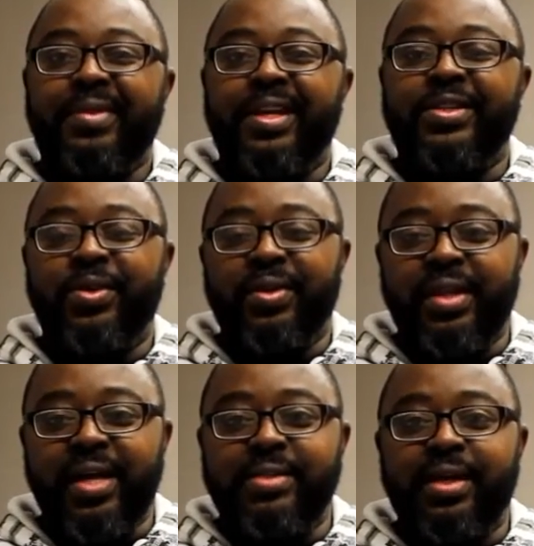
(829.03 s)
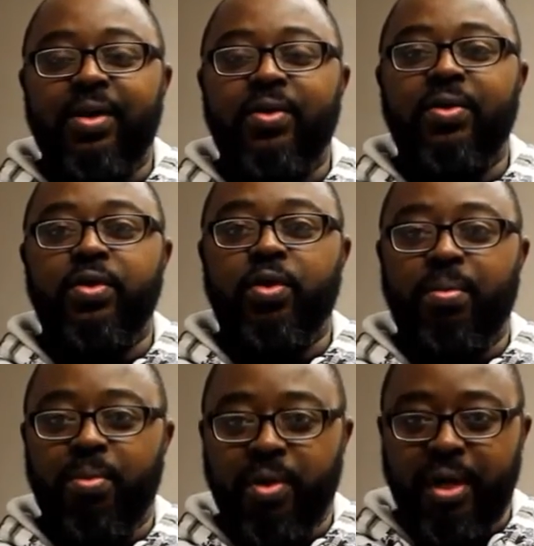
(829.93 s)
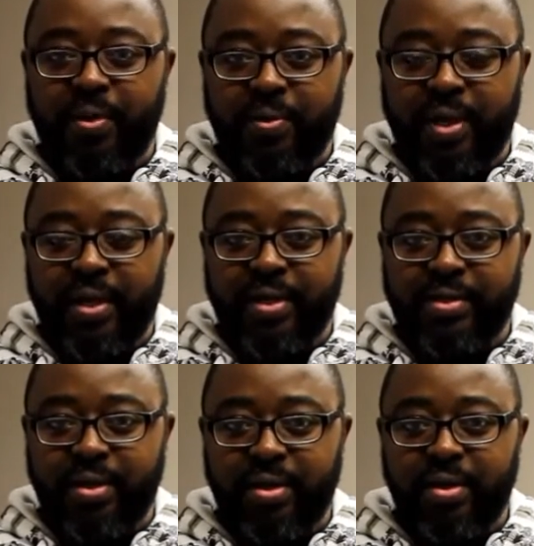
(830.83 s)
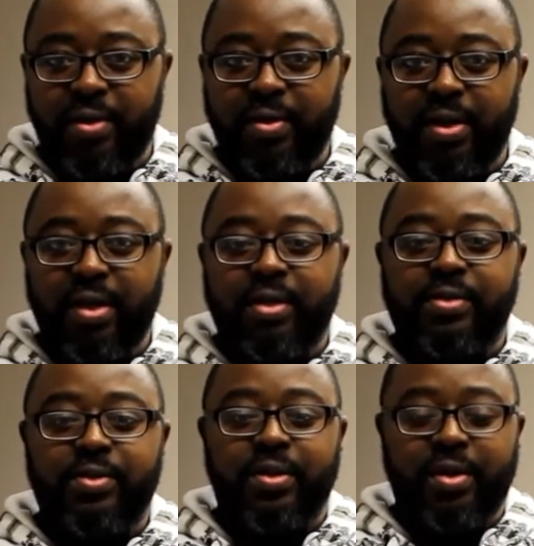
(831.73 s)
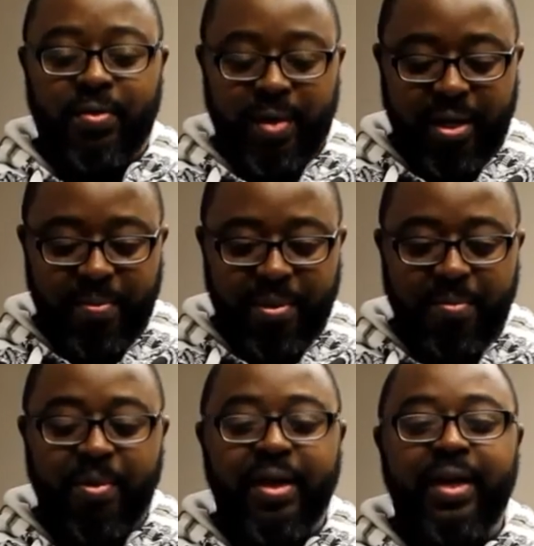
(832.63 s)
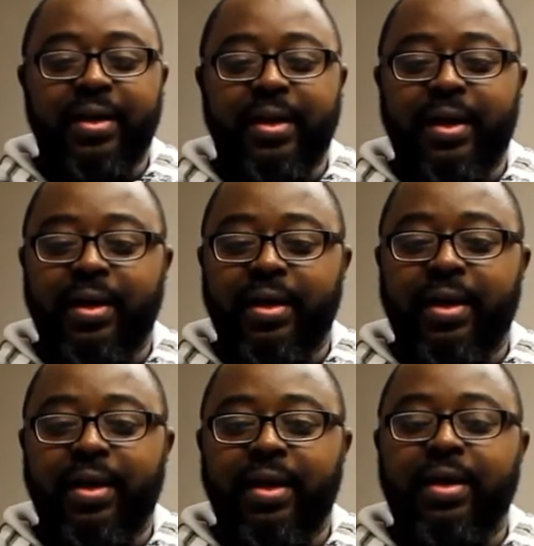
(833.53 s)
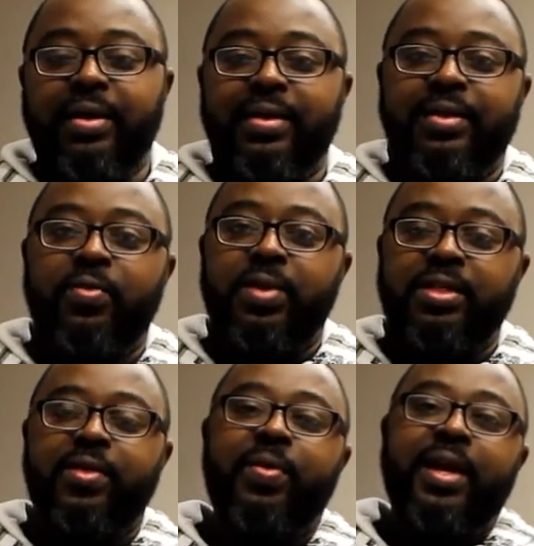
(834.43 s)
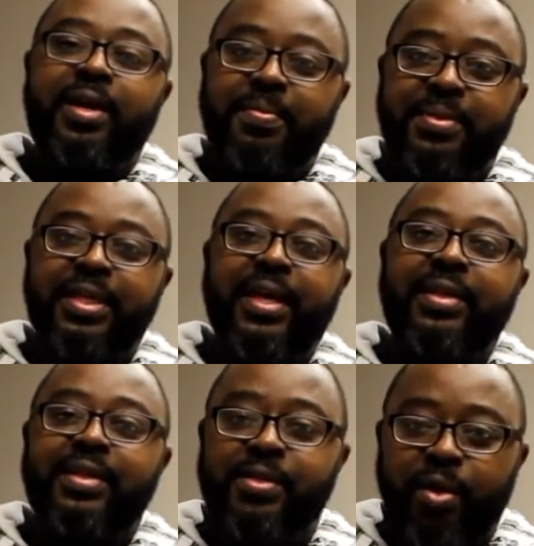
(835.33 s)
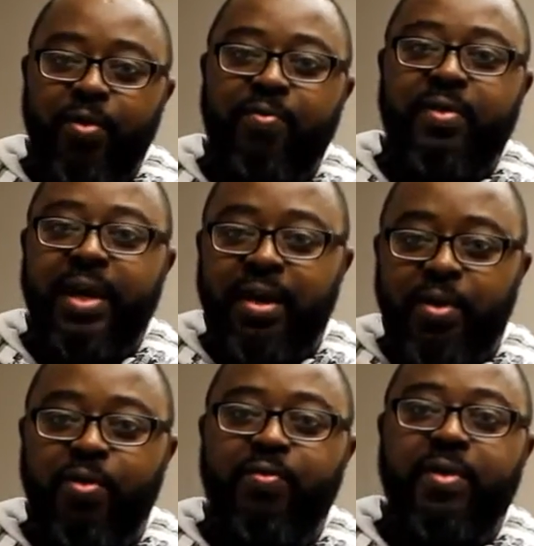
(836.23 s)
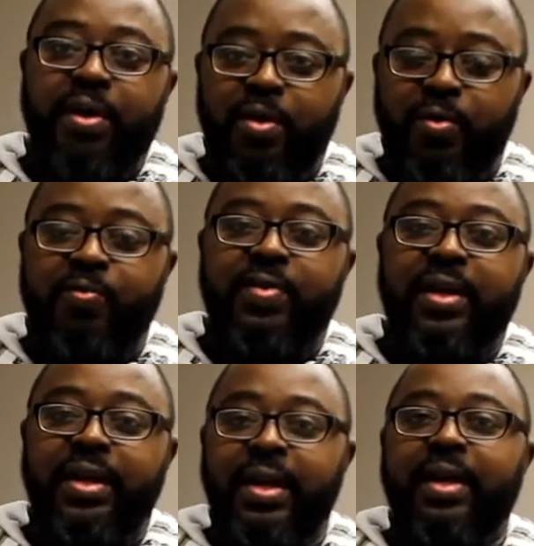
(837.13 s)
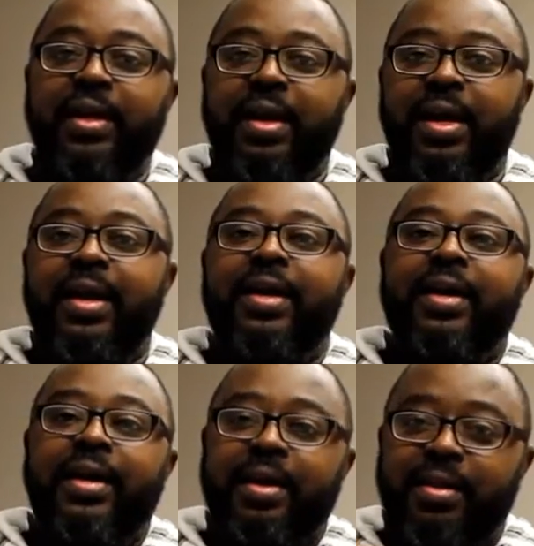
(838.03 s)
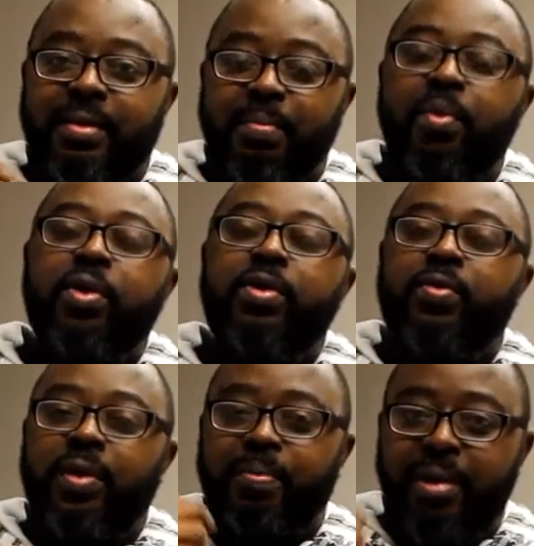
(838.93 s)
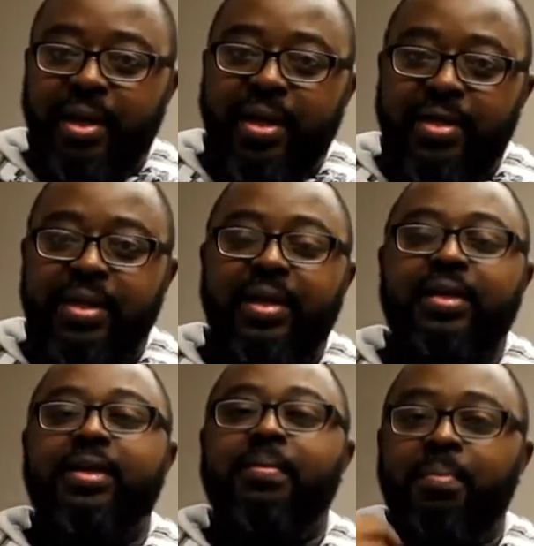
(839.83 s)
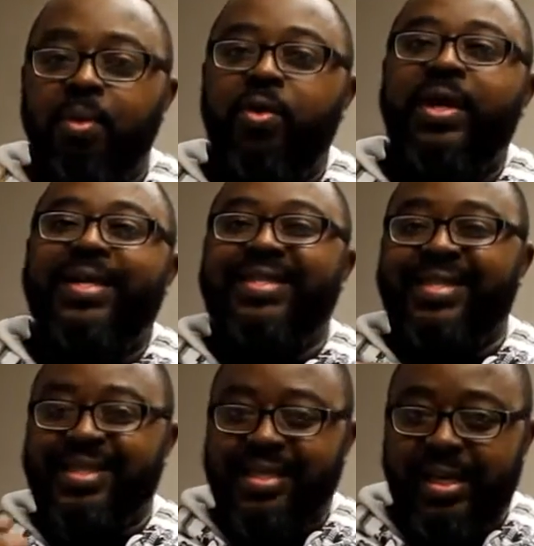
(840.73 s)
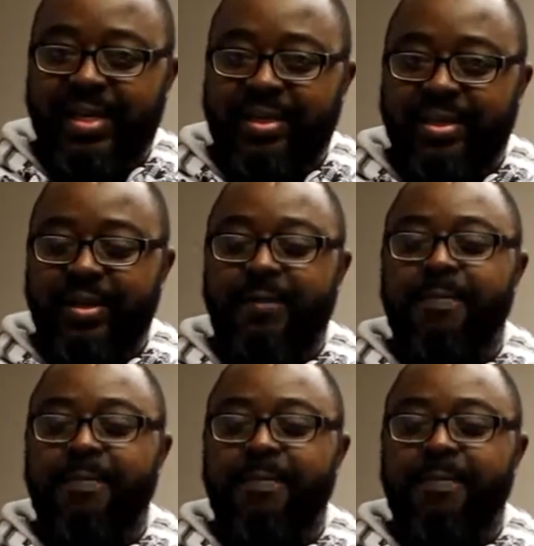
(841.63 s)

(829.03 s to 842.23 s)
So that's how your morning greeting is going to go. So you're going to wake up in the morning, and the reason why I keep saying this over and over and over again, the more you repeat it, the more it sticks.